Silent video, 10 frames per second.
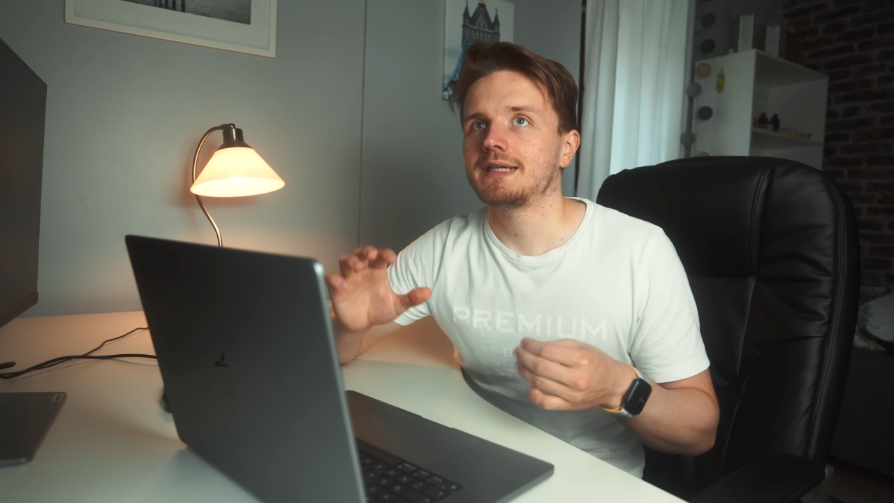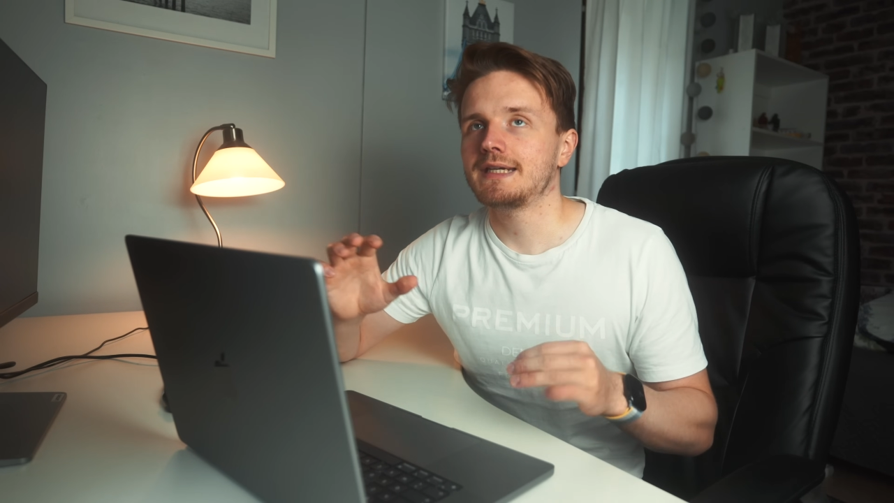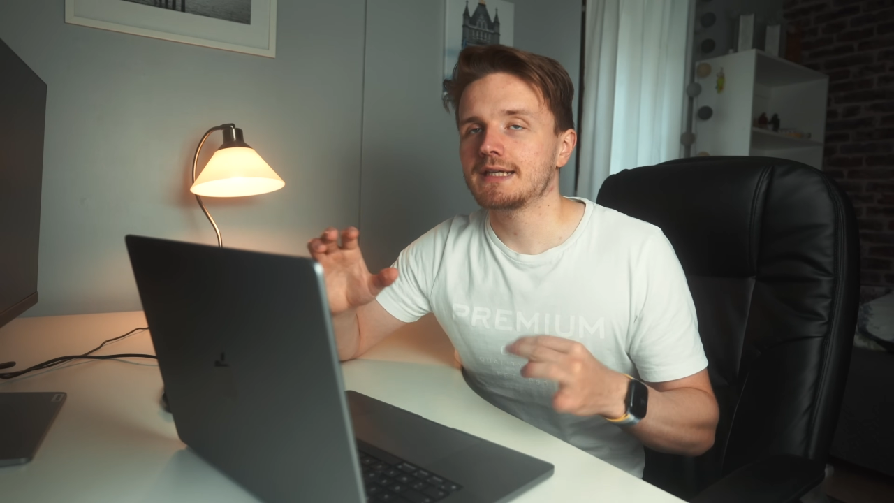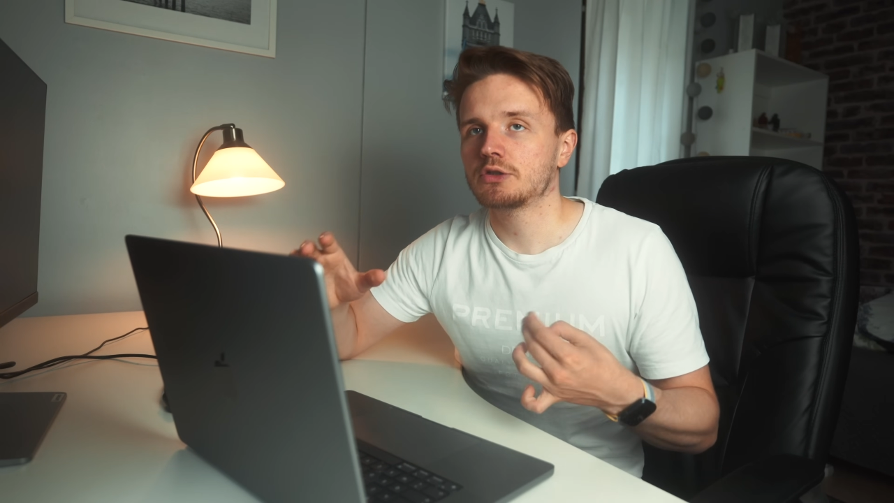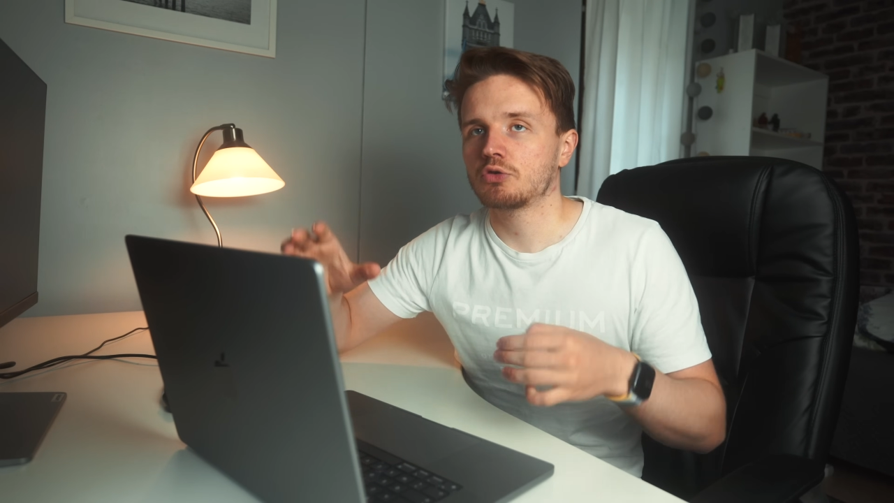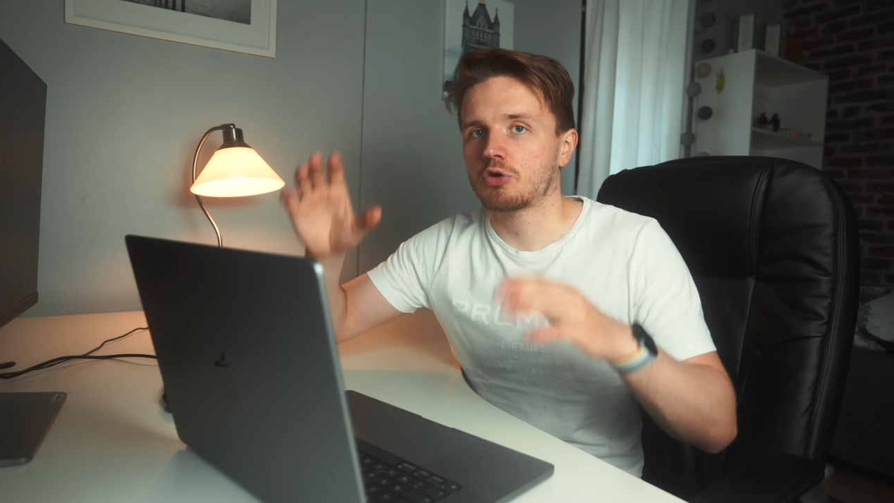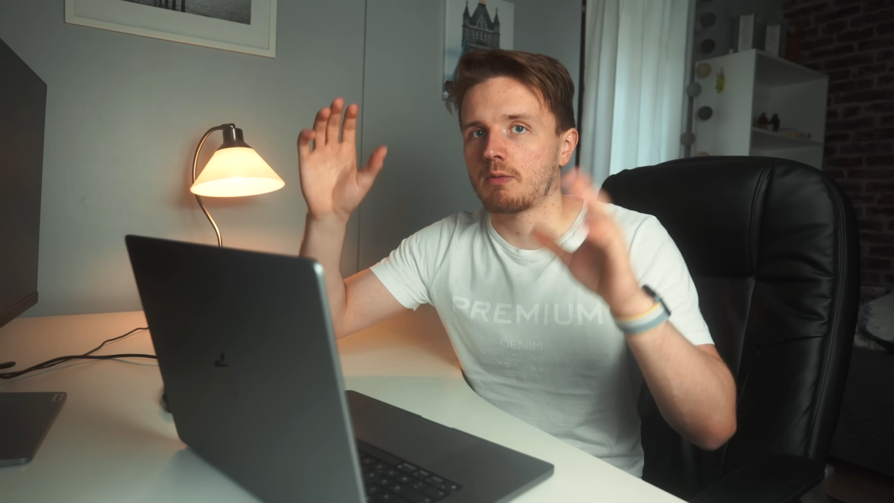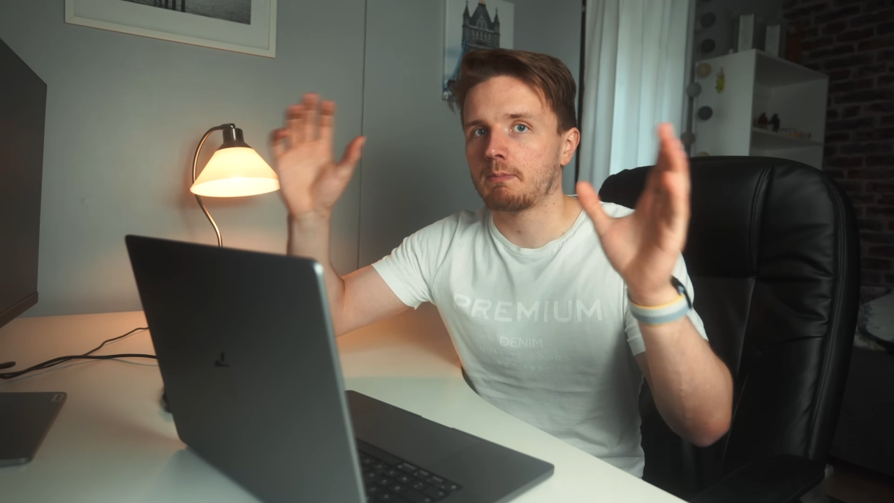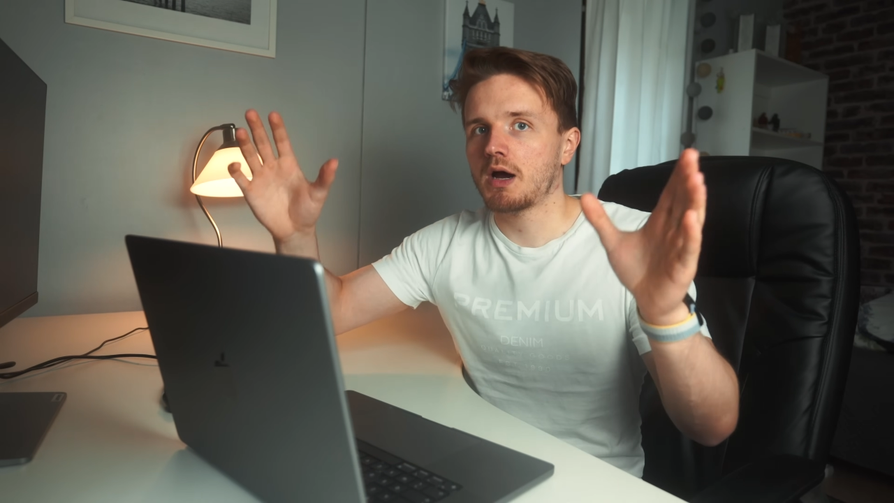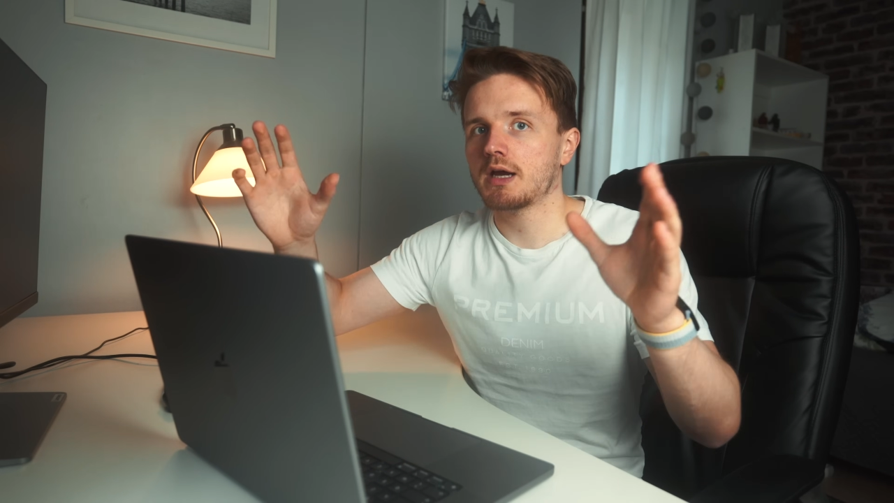needed to
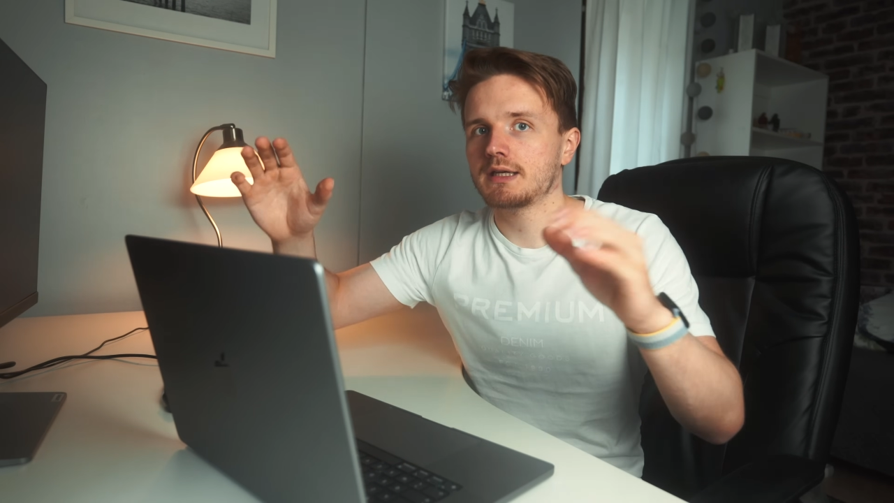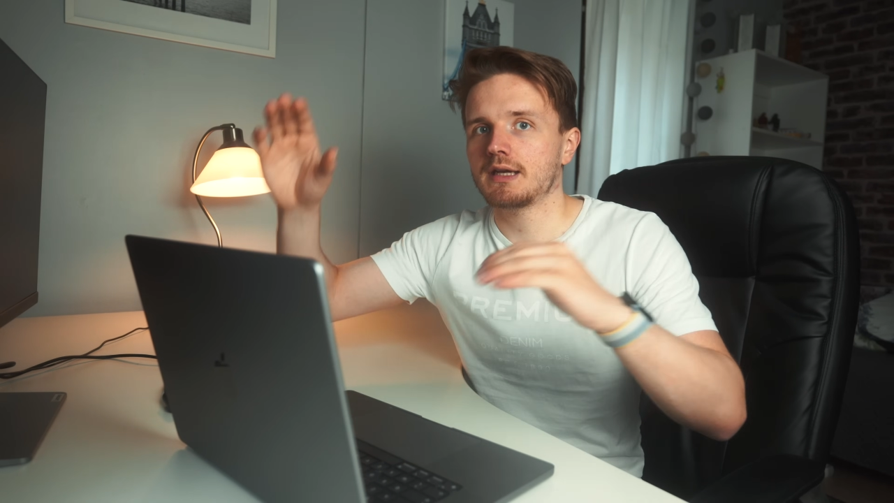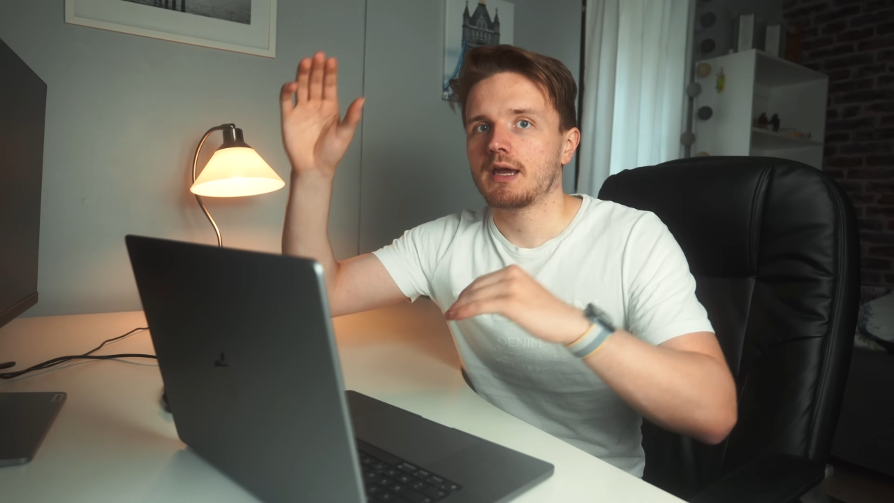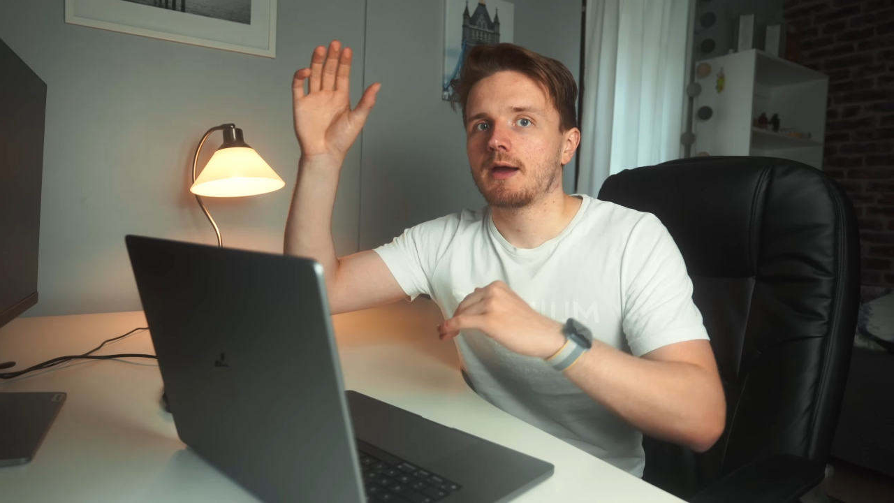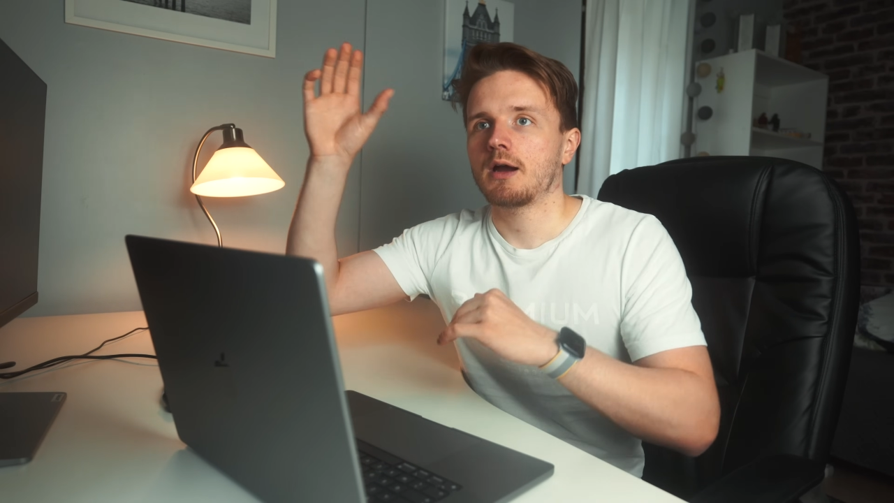combine